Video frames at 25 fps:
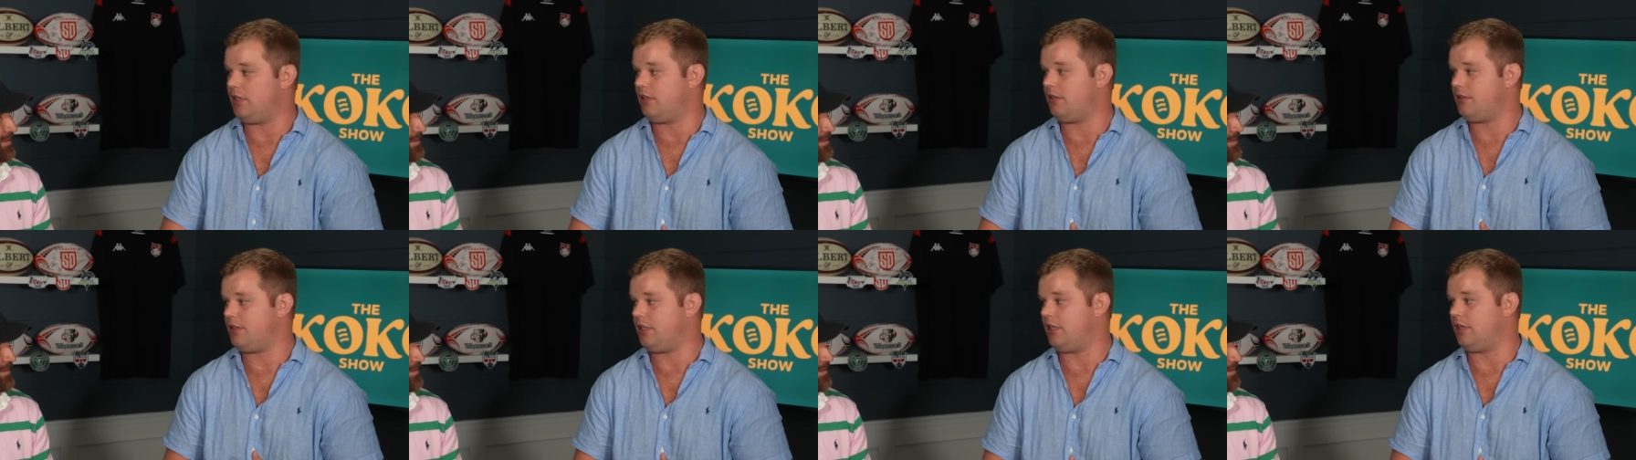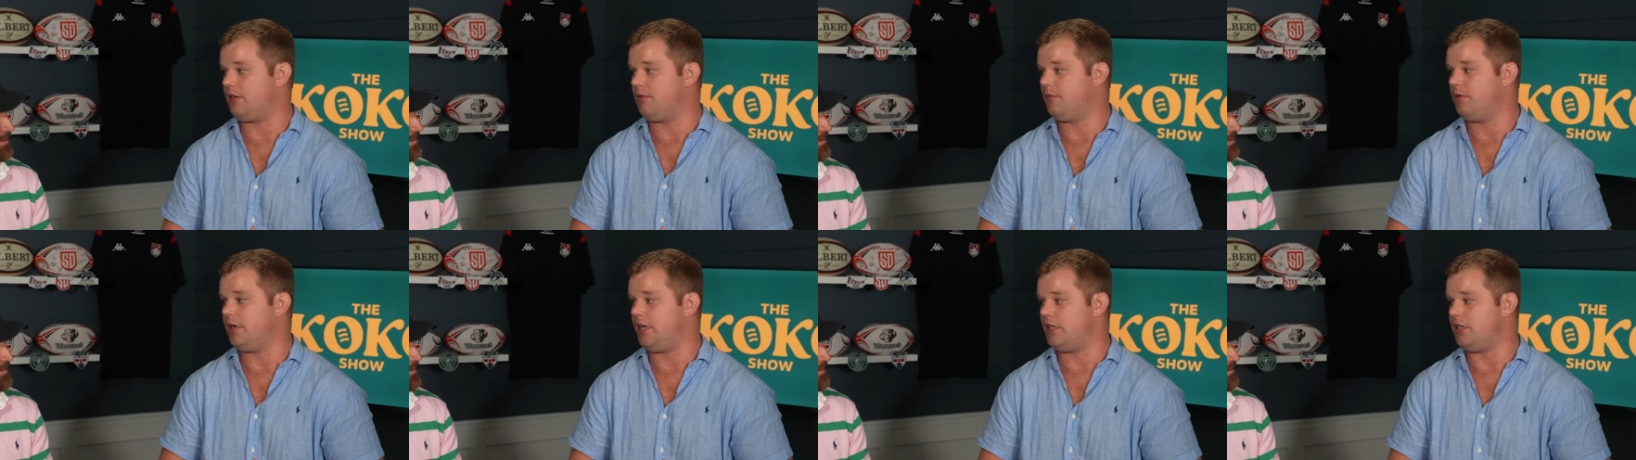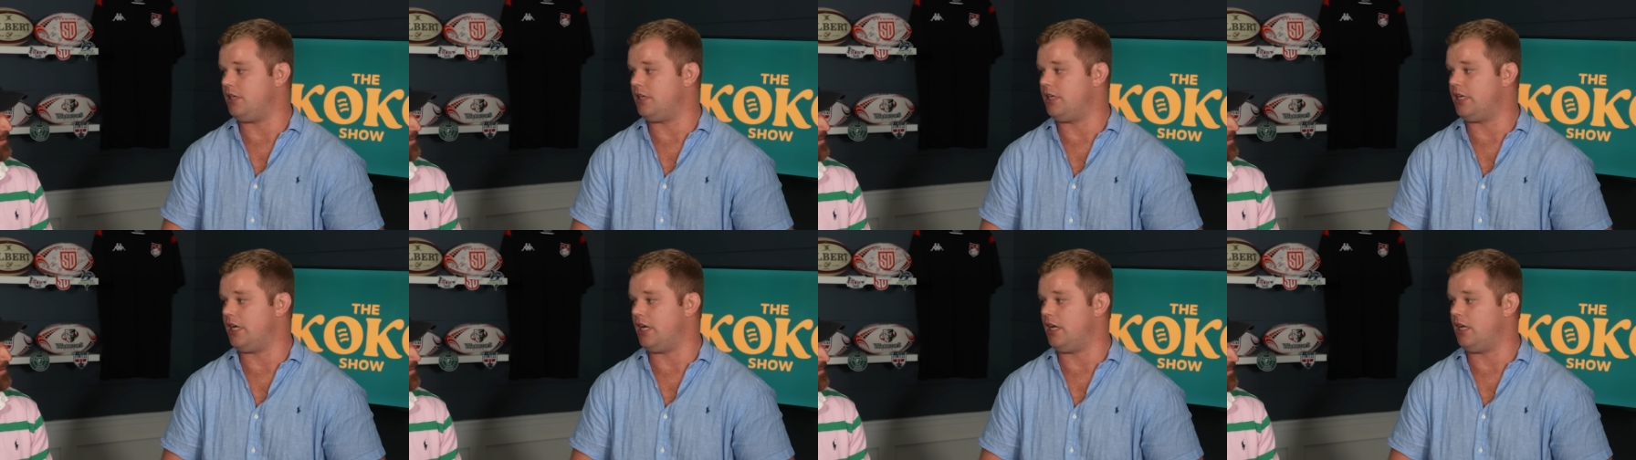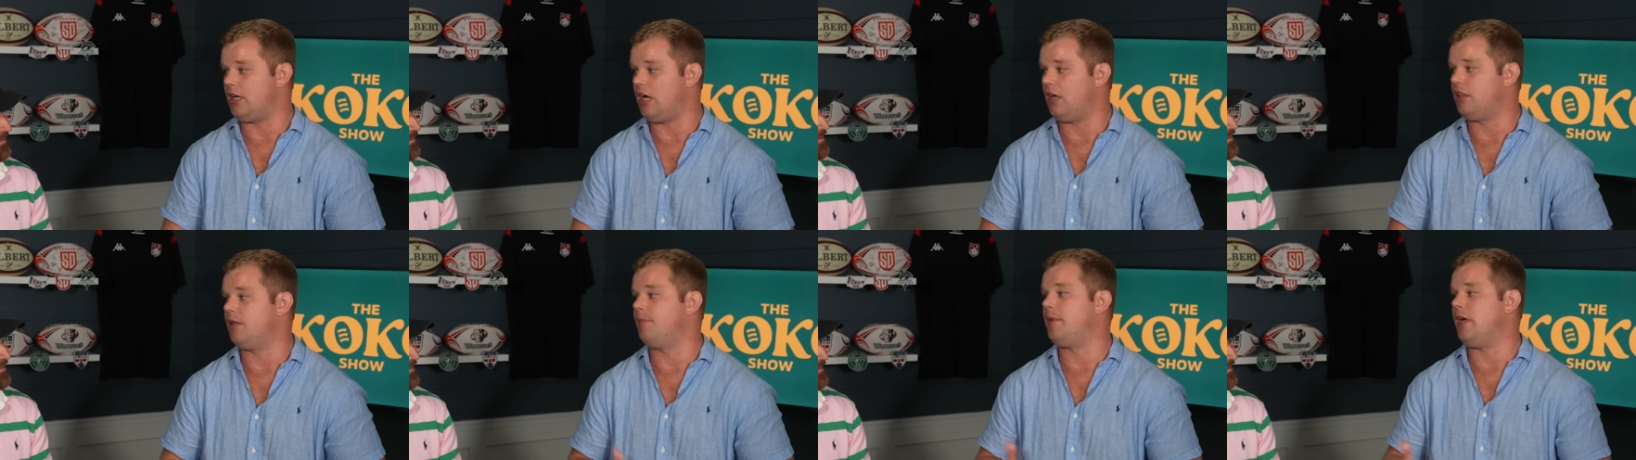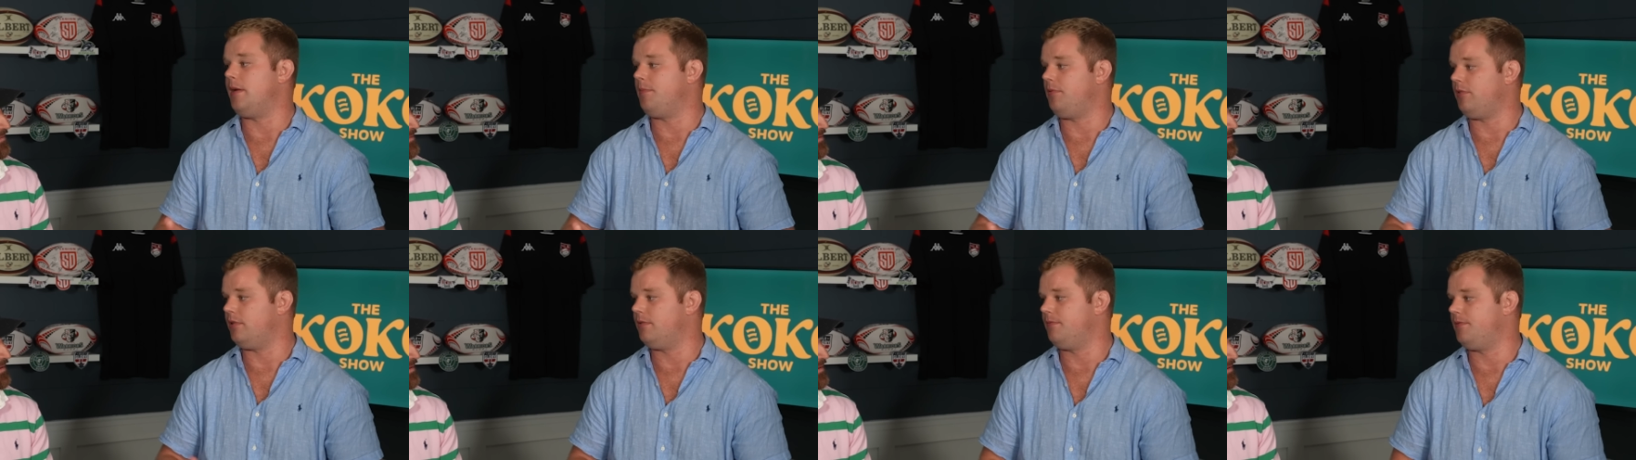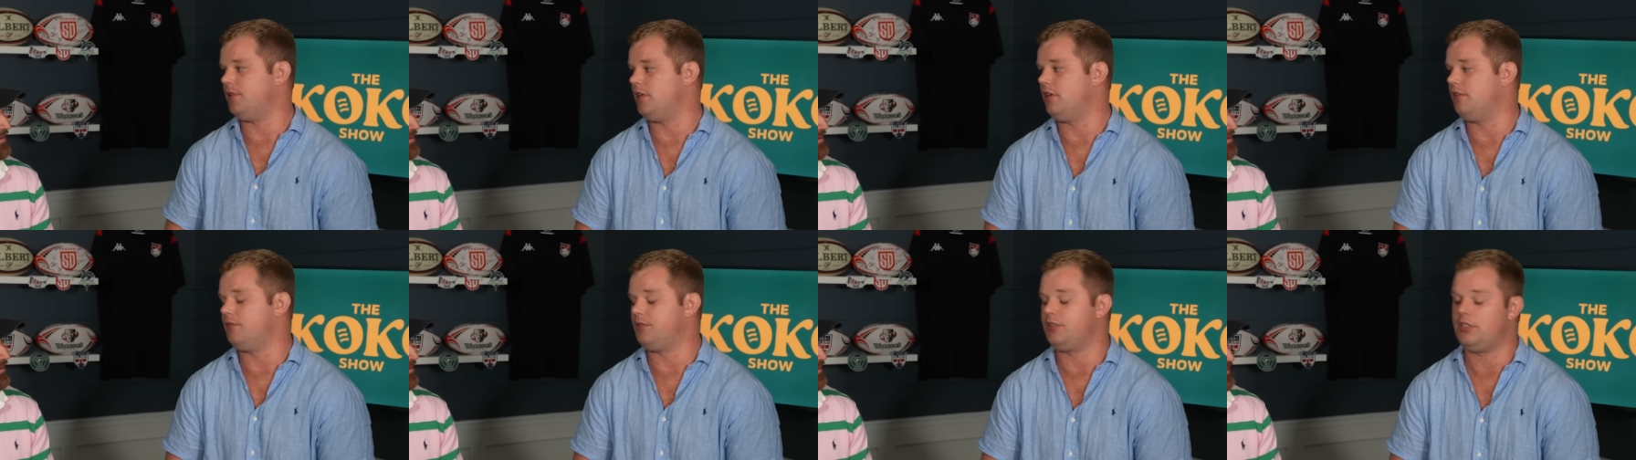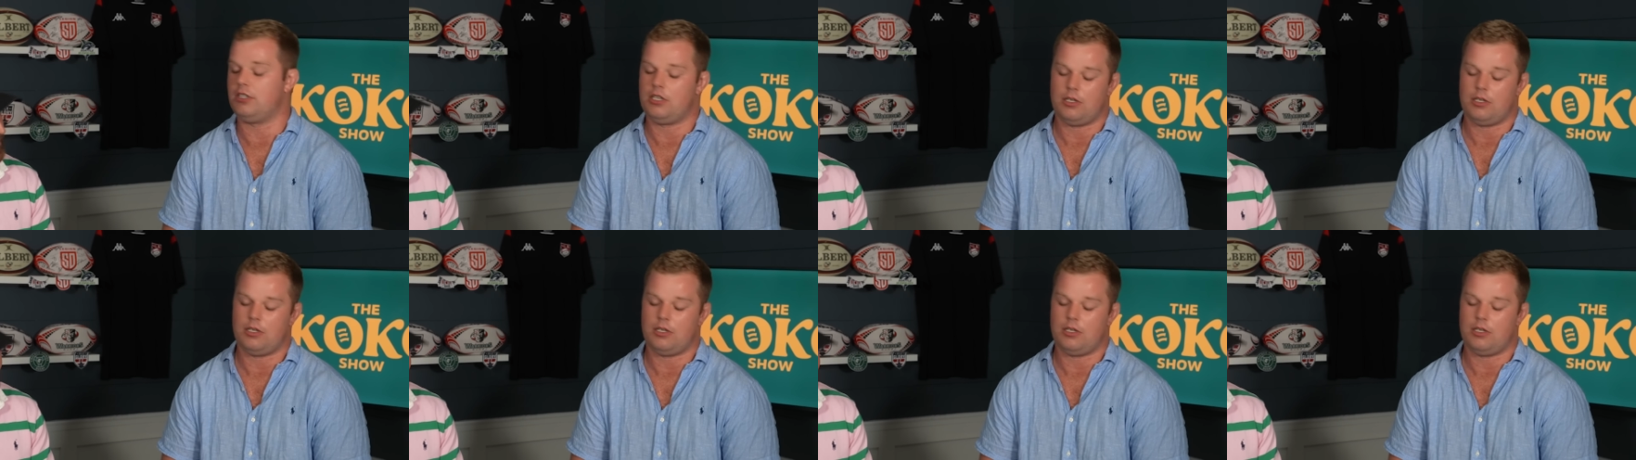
a thing where you get other people involved.